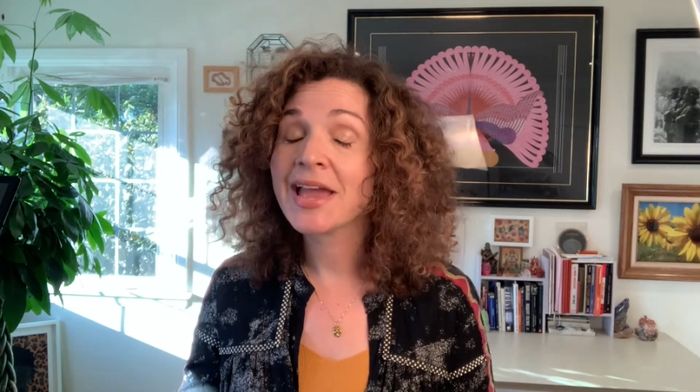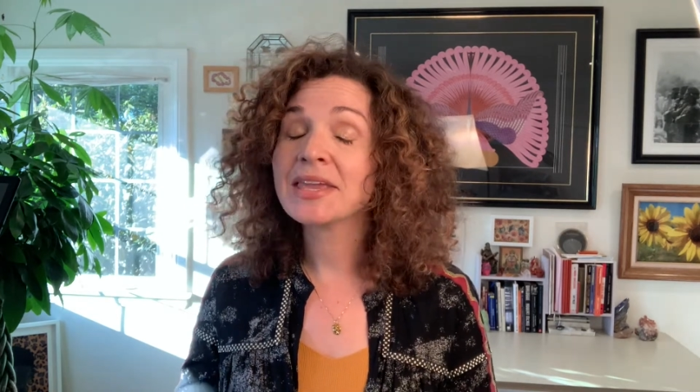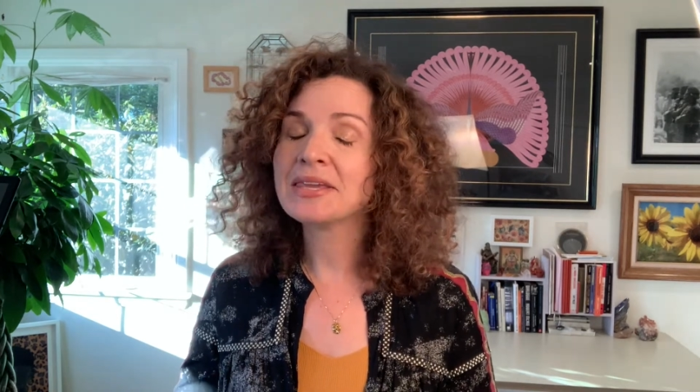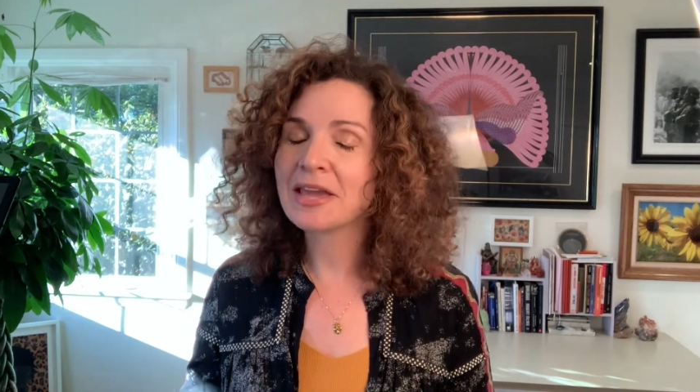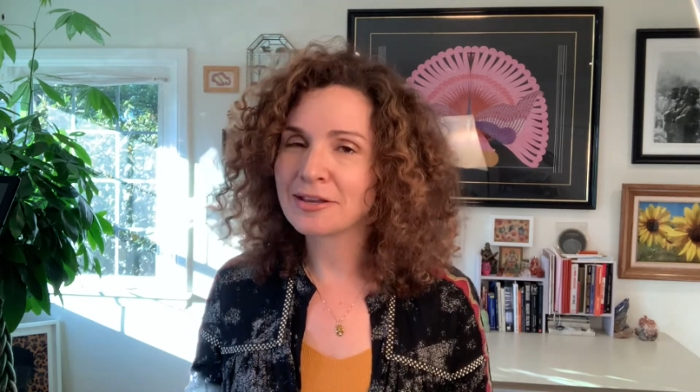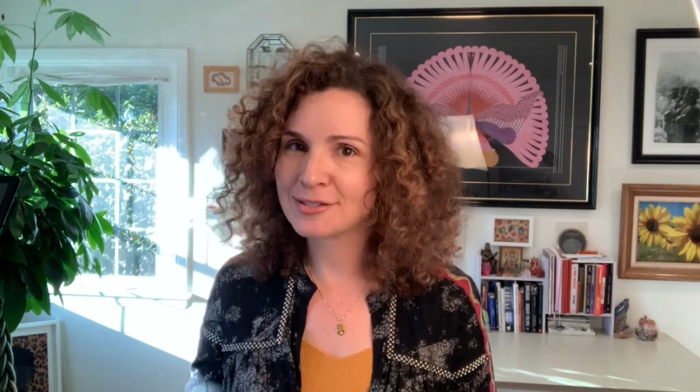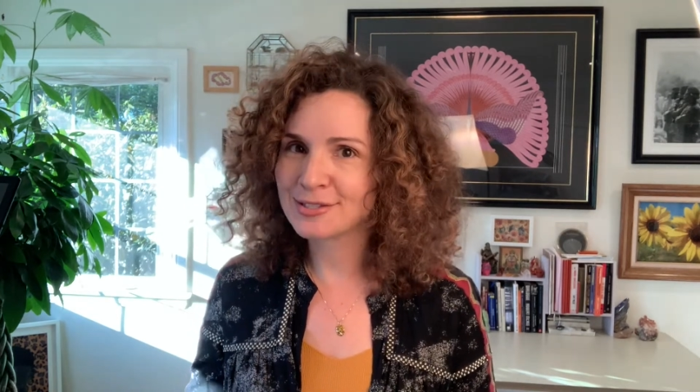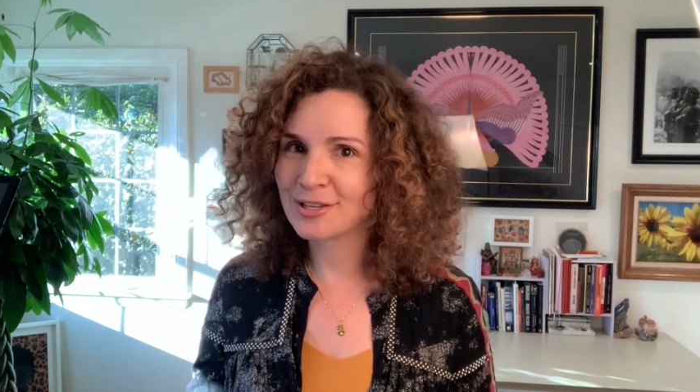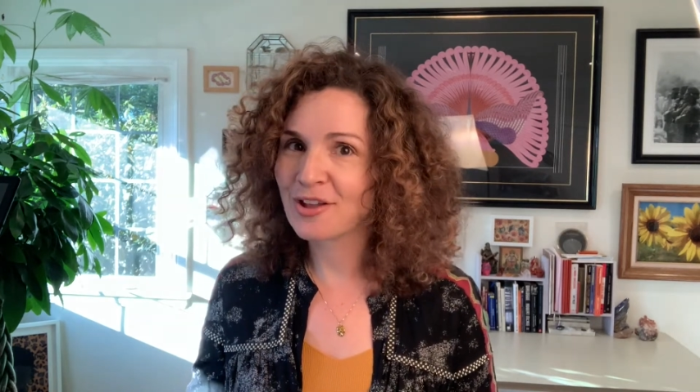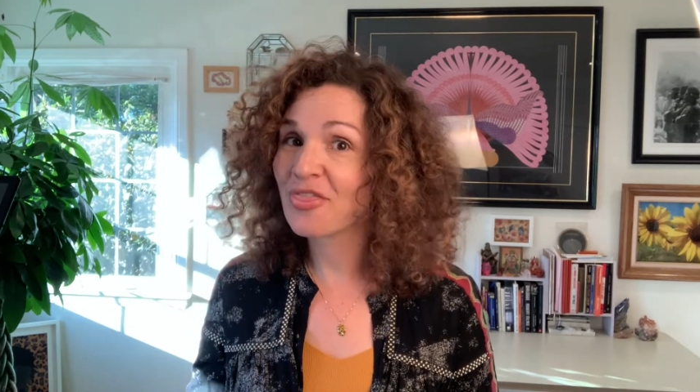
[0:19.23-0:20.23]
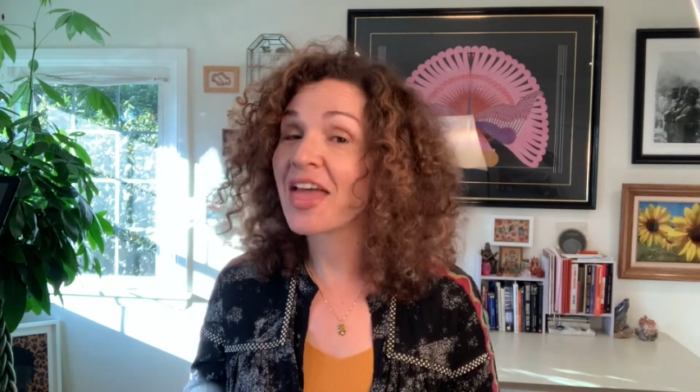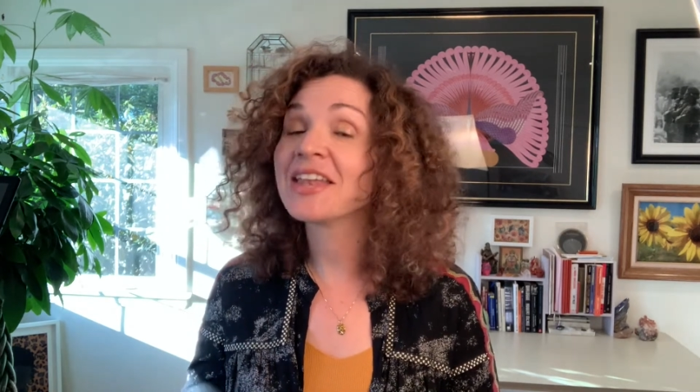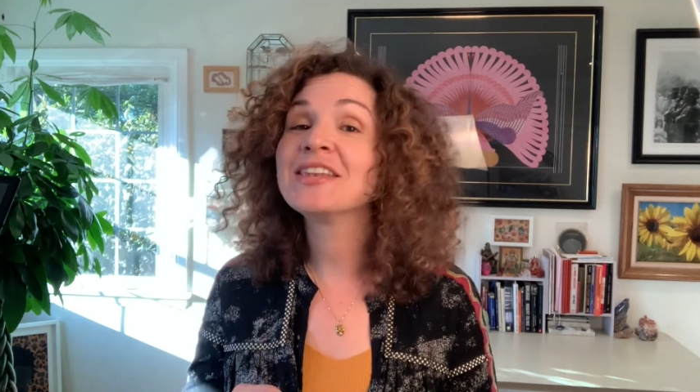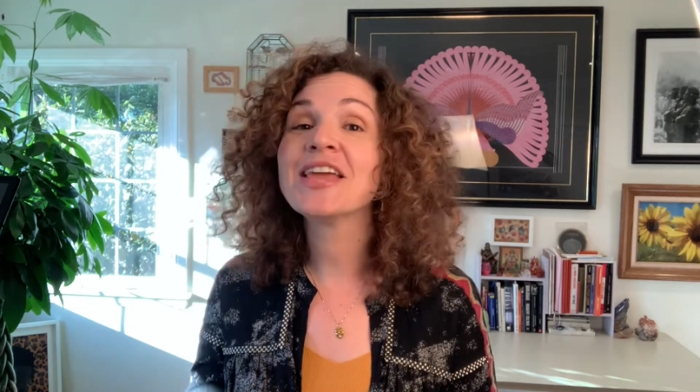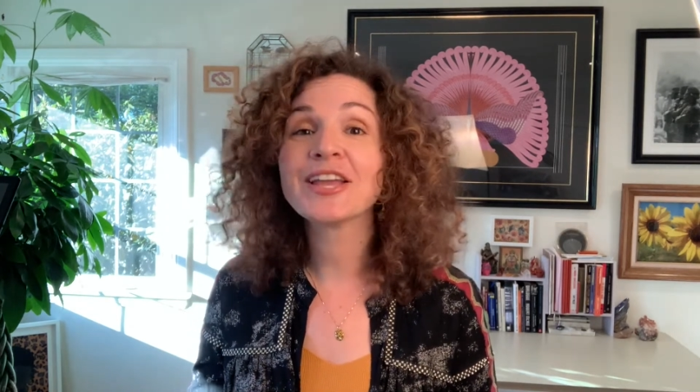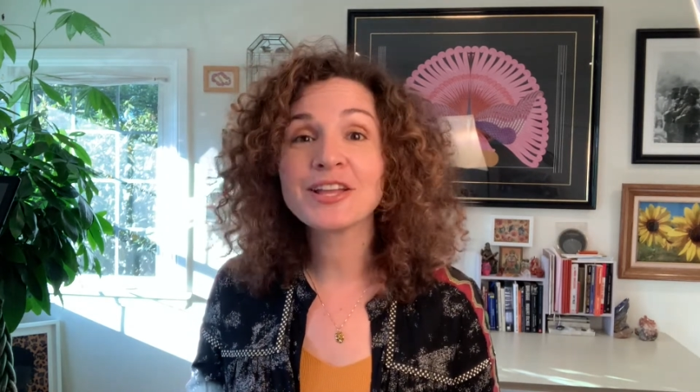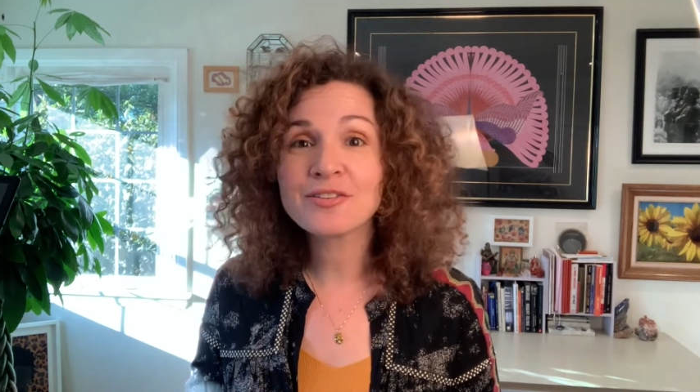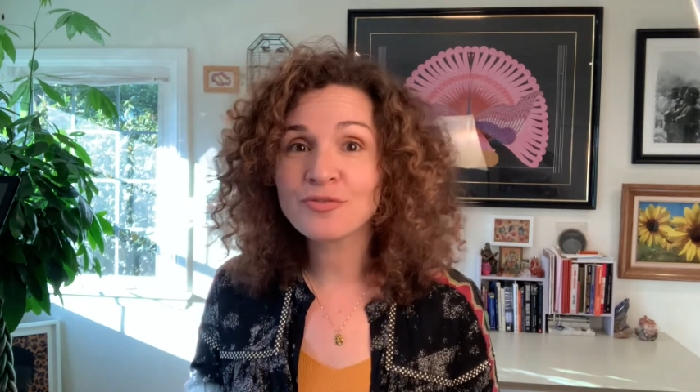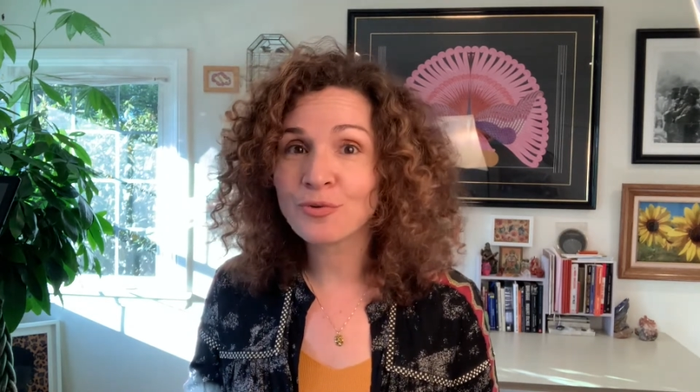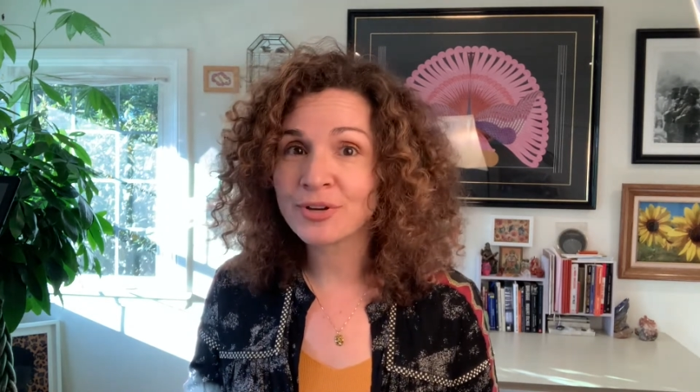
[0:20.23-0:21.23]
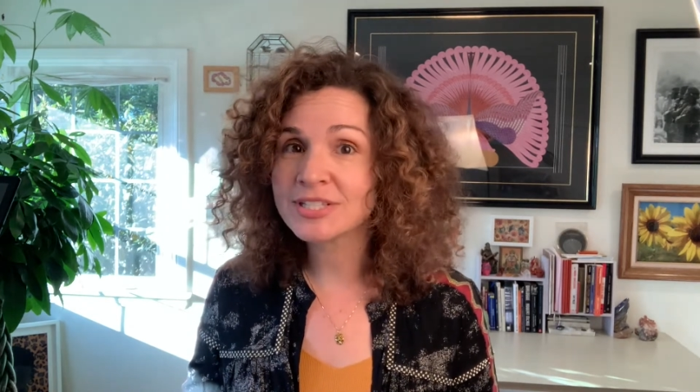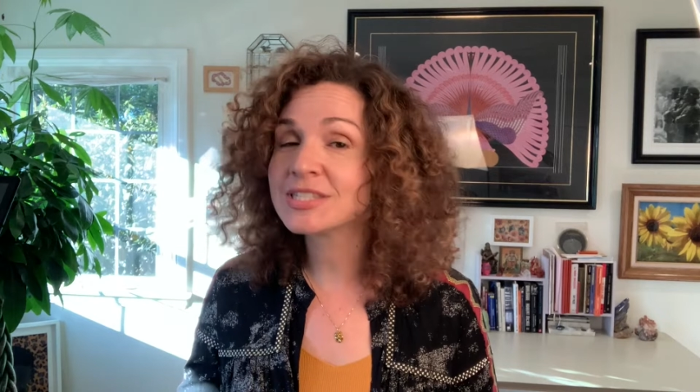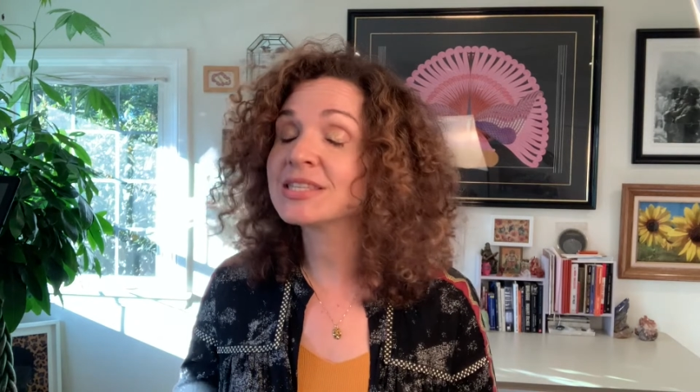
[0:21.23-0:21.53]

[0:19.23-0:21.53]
Yes, that negative voice,